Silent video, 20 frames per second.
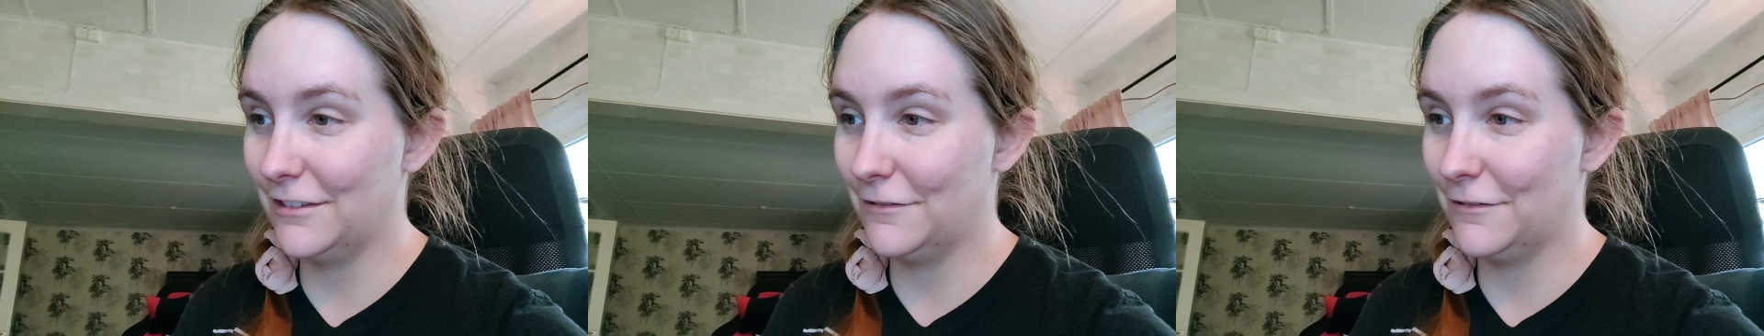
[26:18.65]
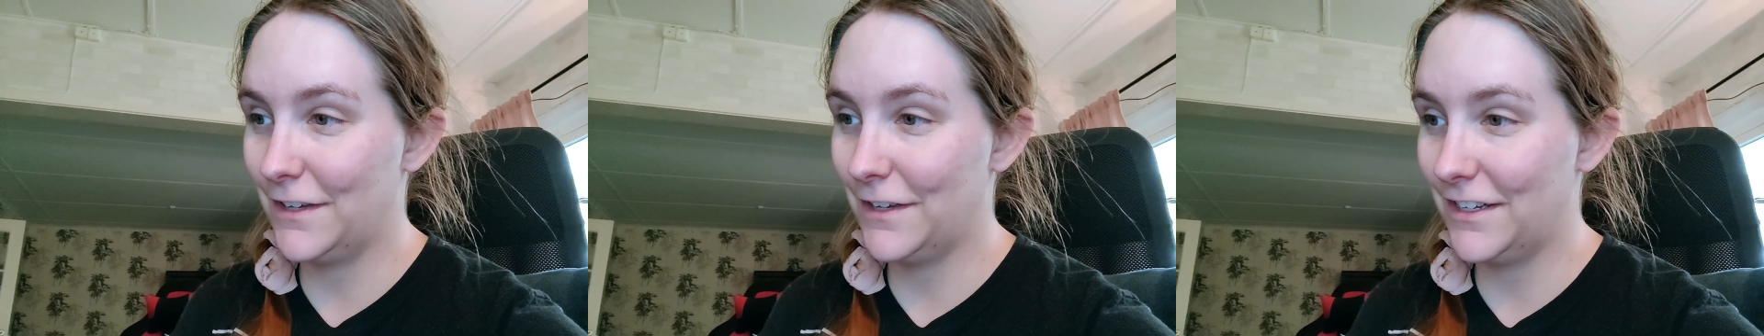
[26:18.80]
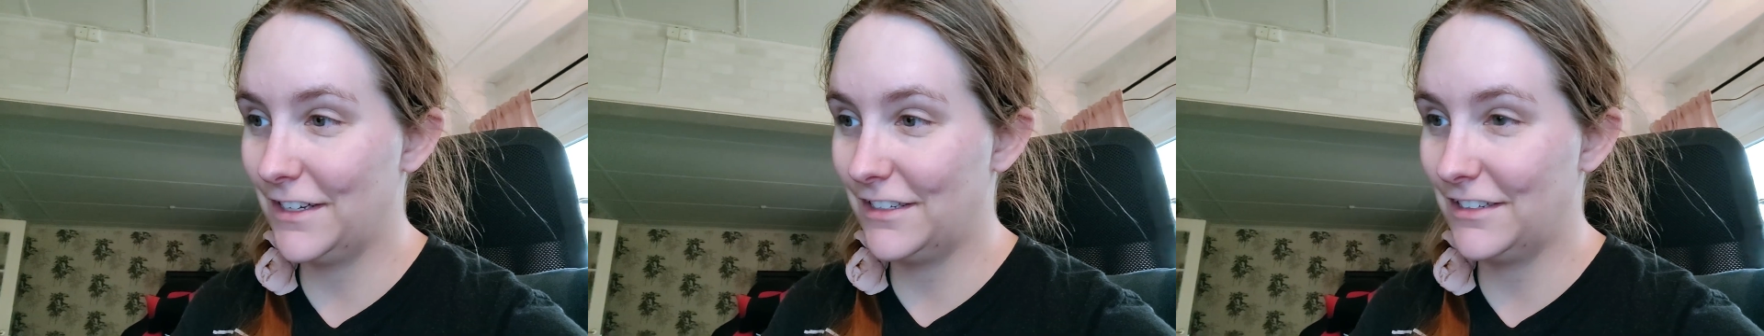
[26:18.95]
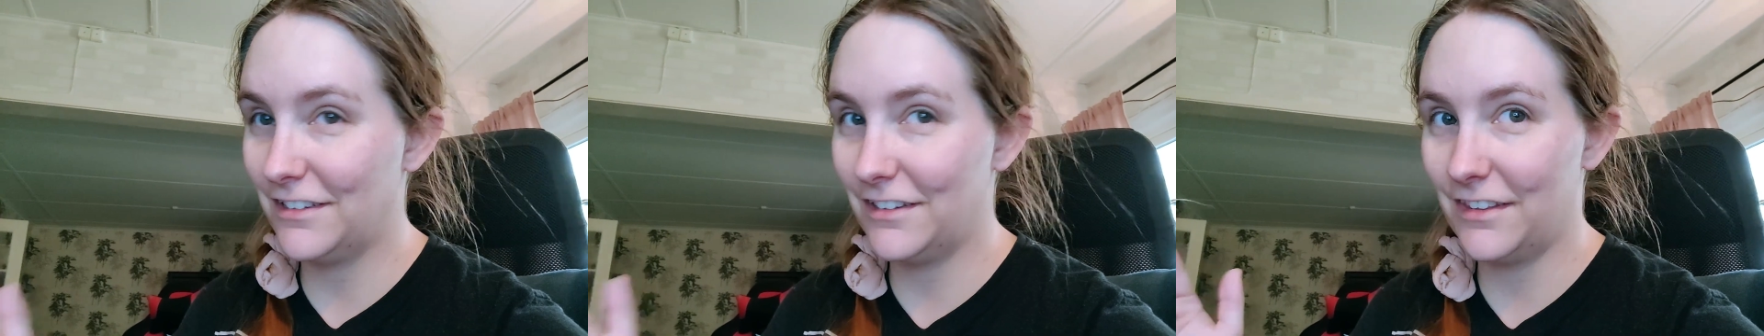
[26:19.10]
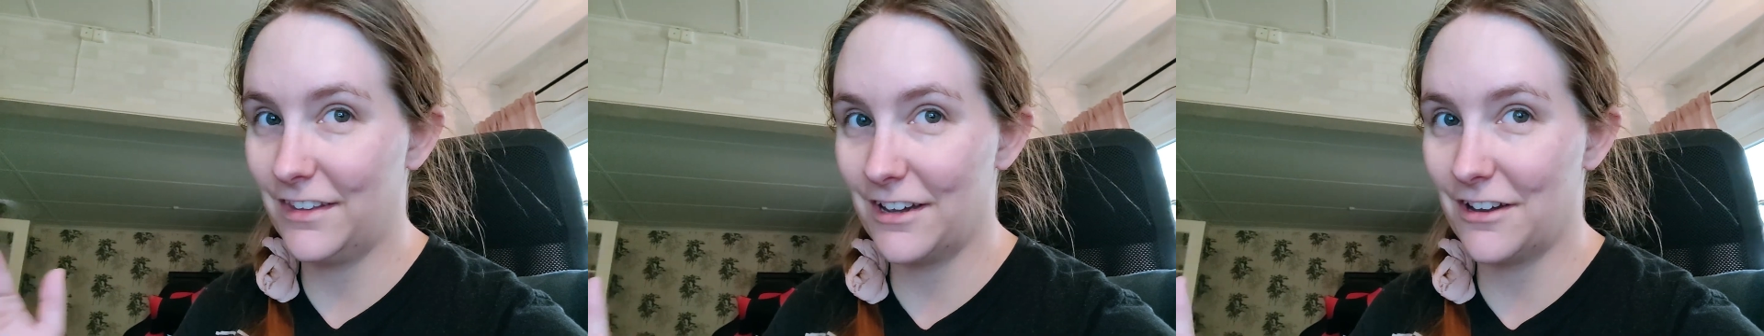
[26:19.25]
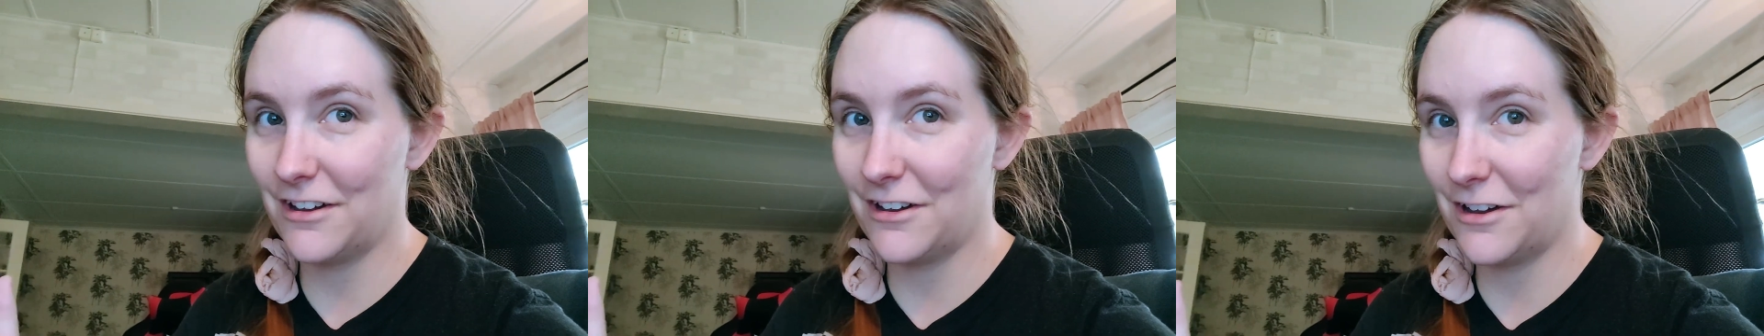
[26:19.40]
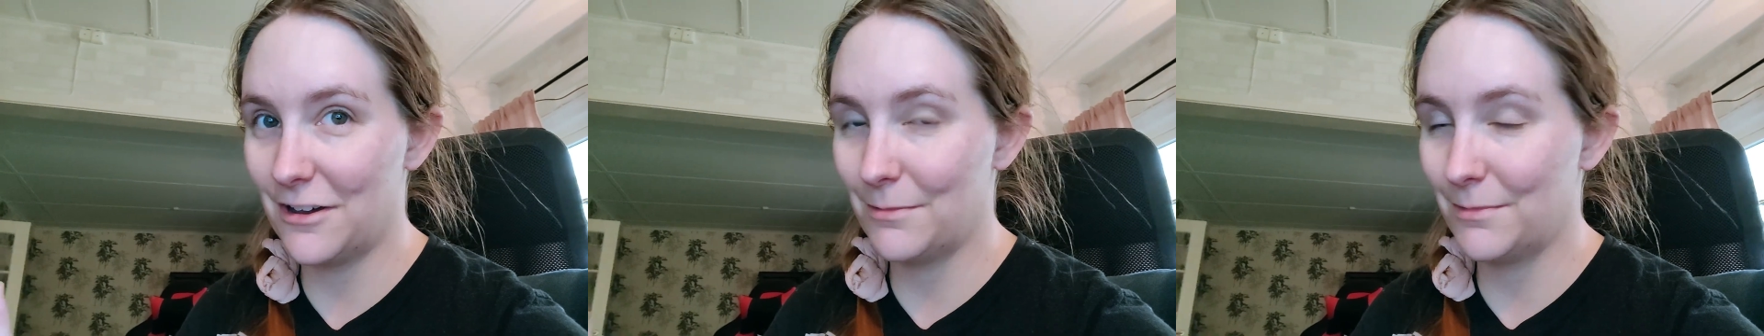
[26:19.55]
to finish the
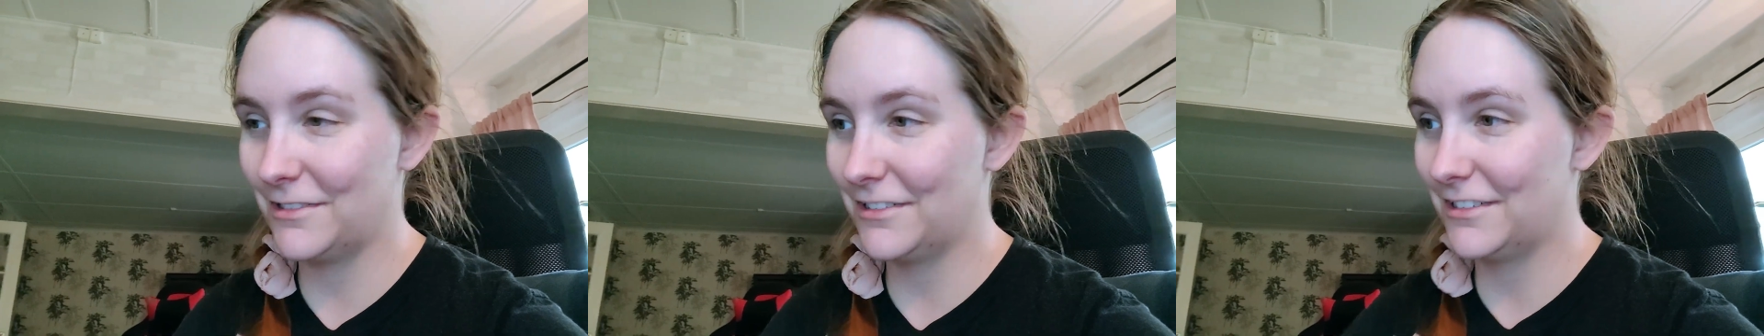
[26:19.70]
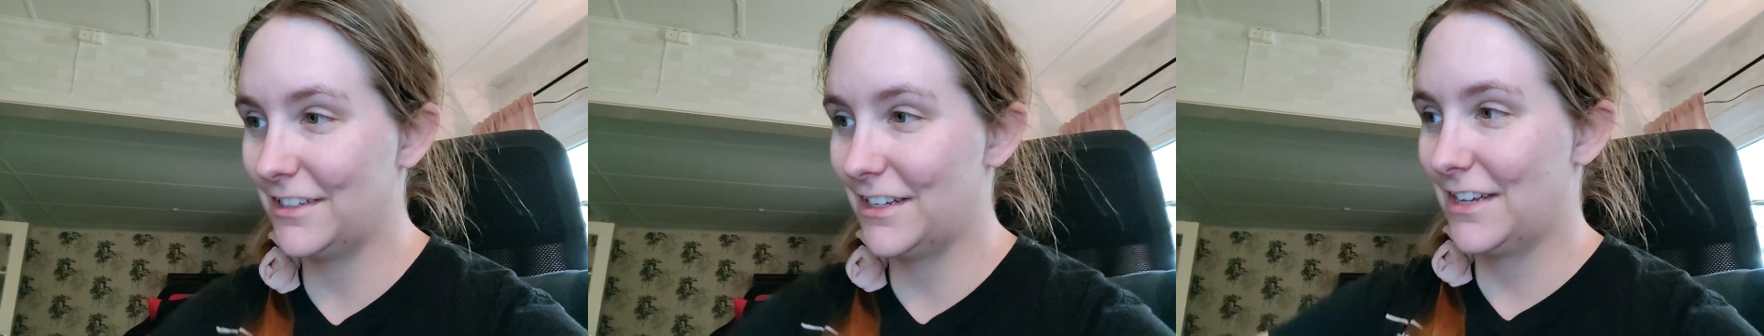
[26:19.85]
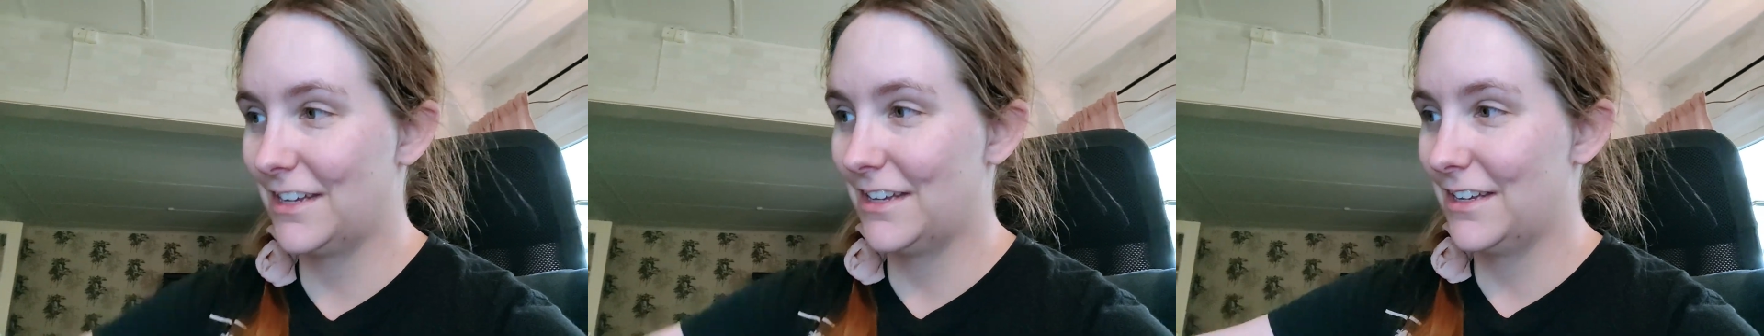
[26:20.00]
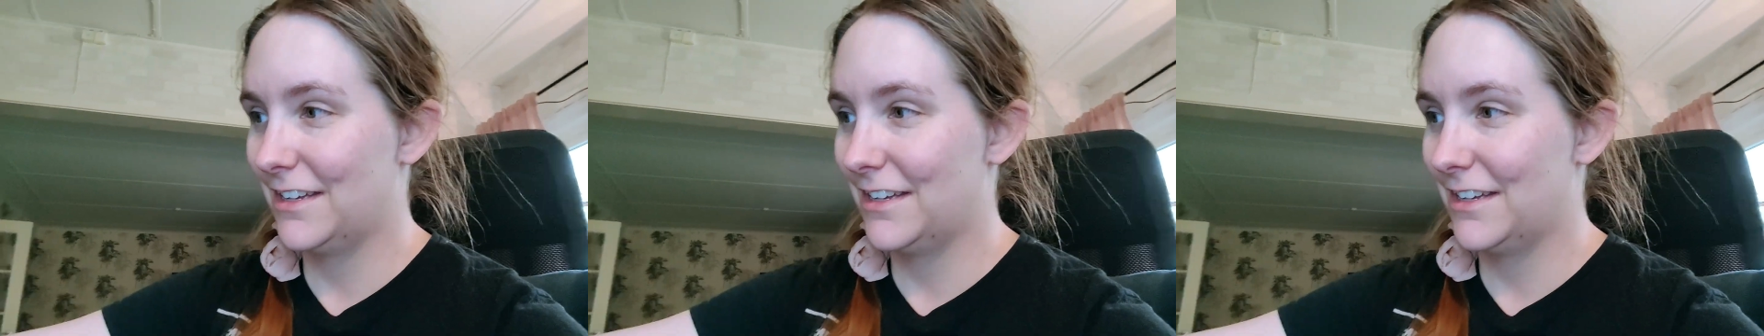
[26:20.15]
arms